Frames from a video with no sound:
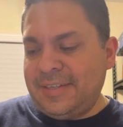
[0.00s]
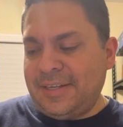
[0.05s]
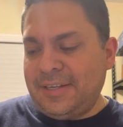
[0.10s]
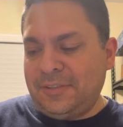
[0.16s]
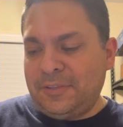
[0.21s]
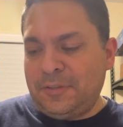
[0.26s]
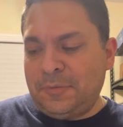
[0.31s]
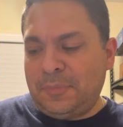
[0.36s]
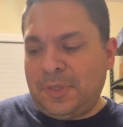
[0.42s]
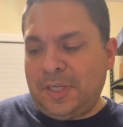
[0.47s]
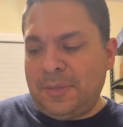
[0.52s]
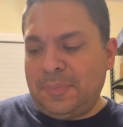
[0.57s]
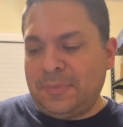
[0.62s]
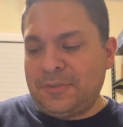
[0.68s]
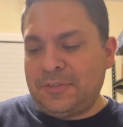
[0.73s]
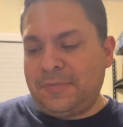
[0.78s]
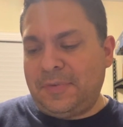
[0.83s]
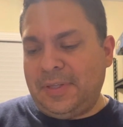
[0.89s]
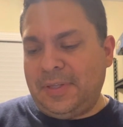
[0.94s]
other
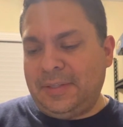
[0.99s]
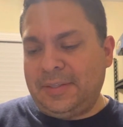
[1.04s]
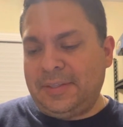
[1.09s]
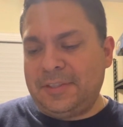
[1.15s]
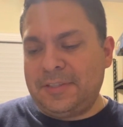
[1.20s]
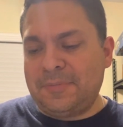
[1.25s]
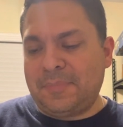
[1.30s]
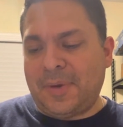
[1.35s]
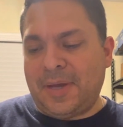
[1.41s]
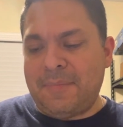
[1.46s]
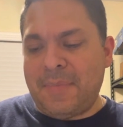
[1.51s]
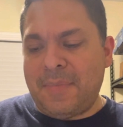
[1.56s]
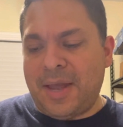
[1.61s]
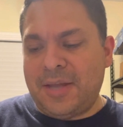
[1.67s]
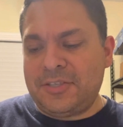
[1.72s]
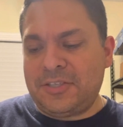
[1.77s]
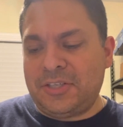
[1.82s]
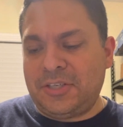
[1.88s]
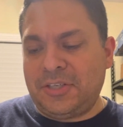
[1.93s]
people's feelings by
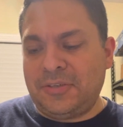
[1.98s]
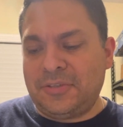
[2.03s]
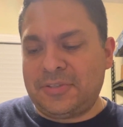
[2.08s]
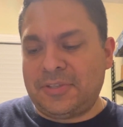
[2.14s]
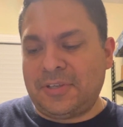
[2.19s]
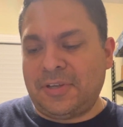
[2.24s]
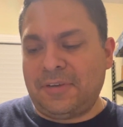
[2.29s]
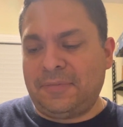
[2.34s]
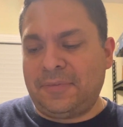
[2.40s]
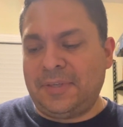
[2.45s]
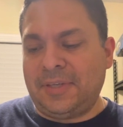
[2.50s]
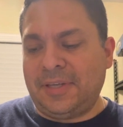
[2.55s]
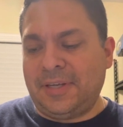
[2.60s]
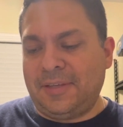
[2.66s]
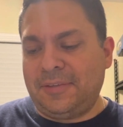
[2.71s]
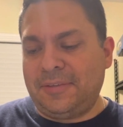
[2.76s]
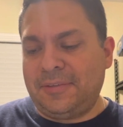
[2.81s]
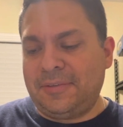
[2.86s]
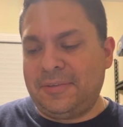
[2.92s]
imagining yourself in
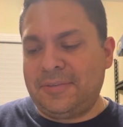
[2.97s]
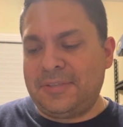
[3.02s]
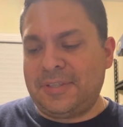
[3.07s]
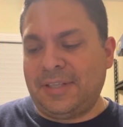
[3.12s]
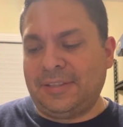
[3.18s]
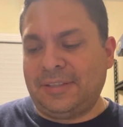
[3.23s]
others'